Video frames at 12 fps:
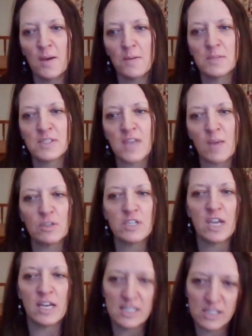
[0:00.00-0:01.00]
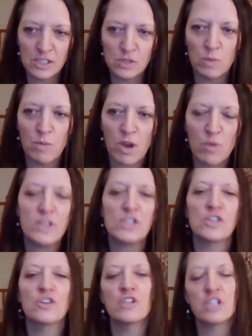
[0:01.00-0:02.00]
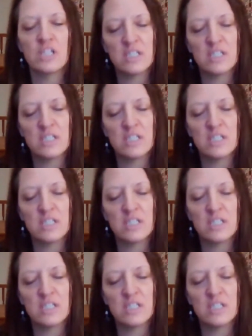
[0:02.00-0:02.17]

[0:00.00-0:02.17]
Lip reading: simultaneously doing my research